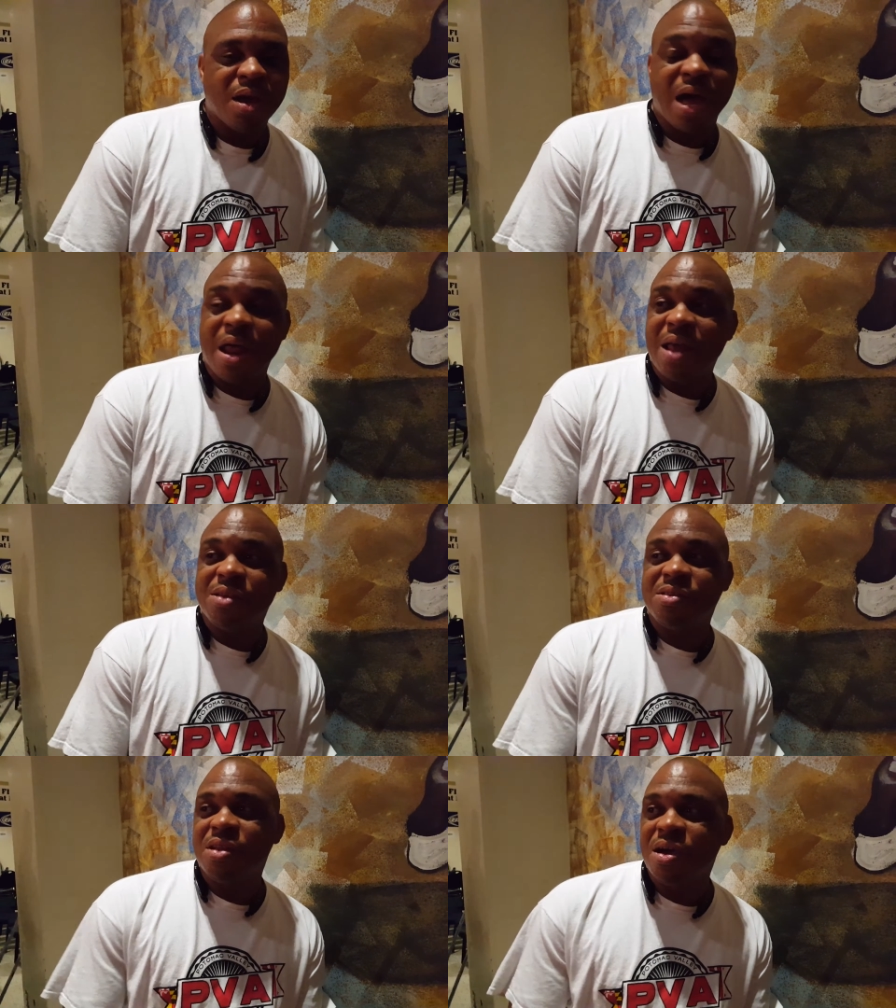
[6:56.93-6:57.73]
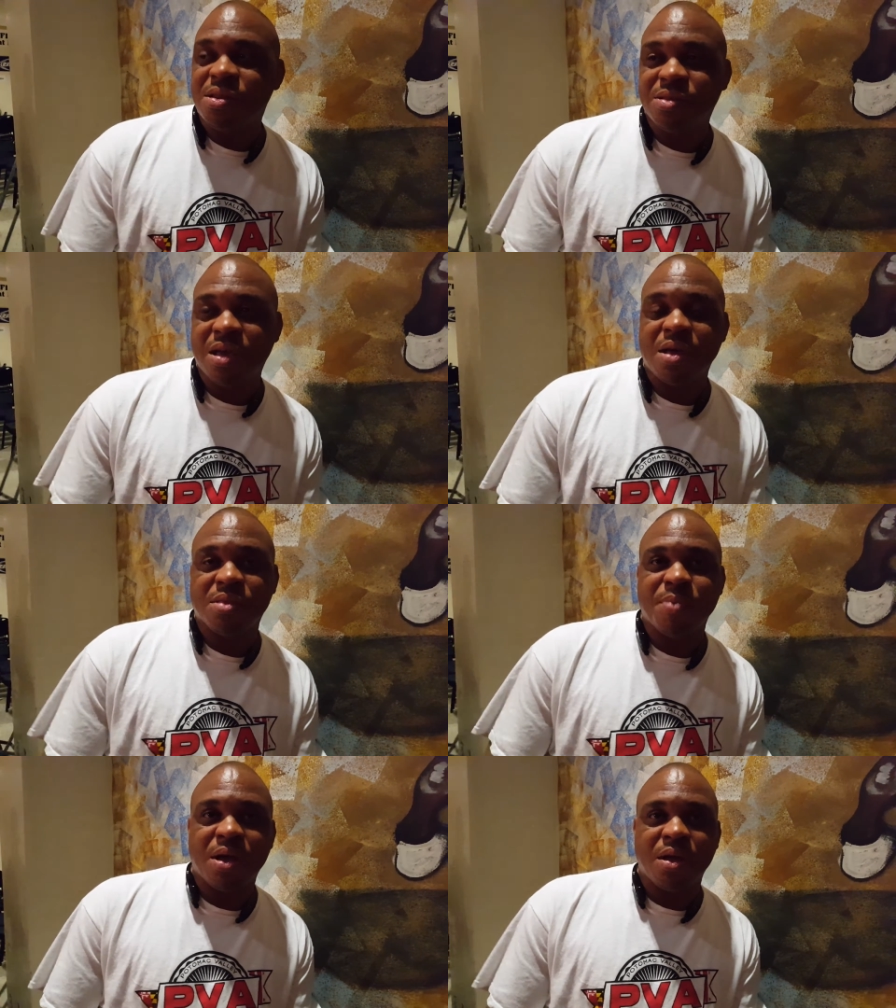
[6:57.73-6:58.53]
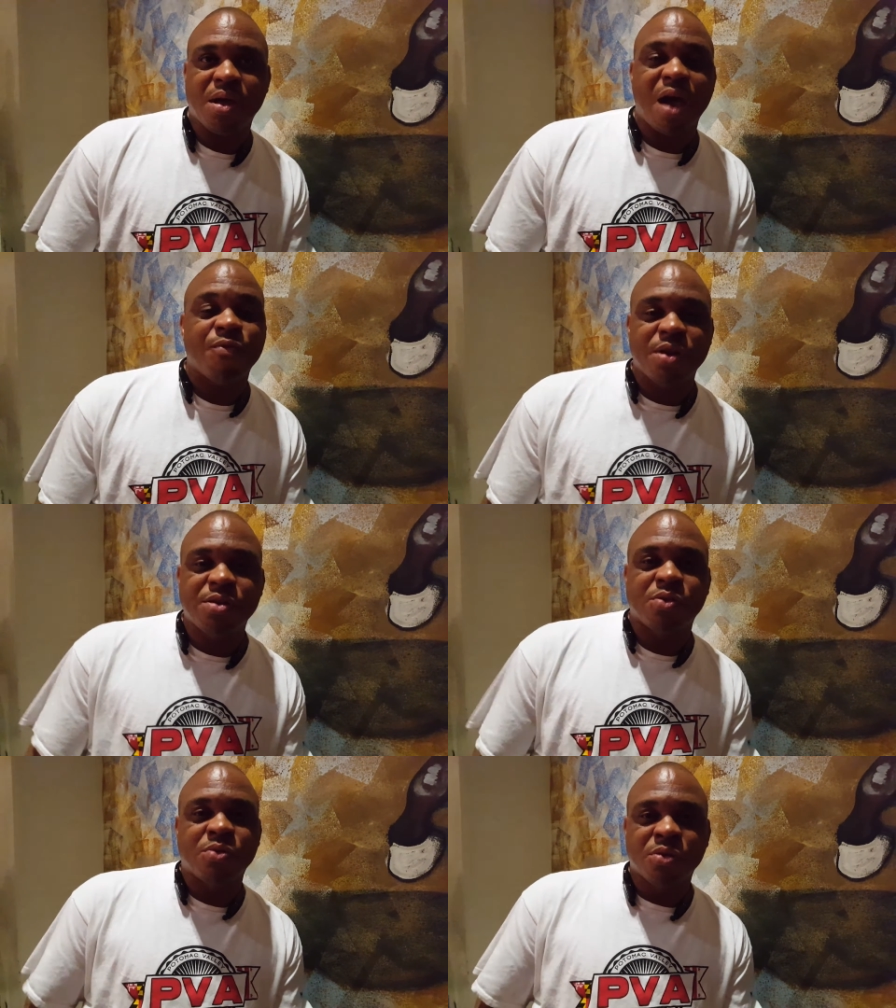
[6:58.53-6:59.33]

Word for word: And I just love these kids, man. I really do.